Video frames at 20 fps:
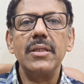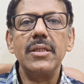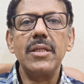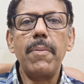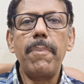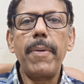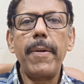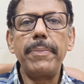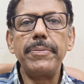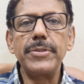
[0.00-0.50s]
the
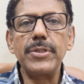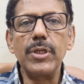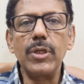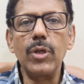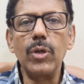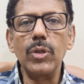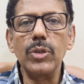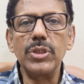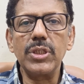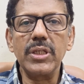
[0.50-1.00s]

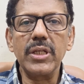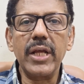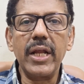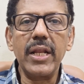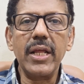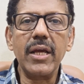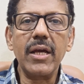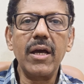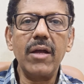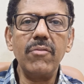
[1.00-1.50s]
pepsinogen
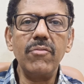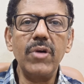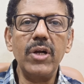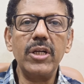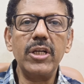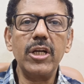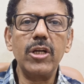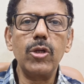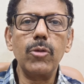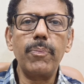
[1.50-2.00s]
getting
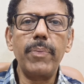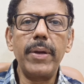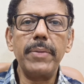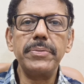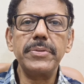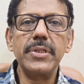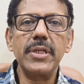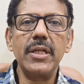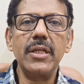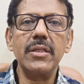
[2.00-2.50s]
converted to
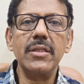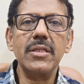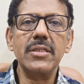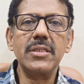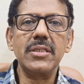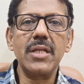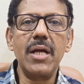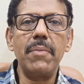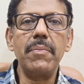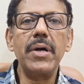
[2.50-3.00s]
pepsin in the
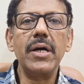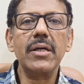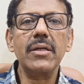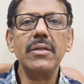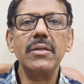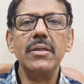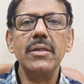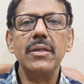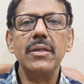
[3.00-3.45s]
stomach,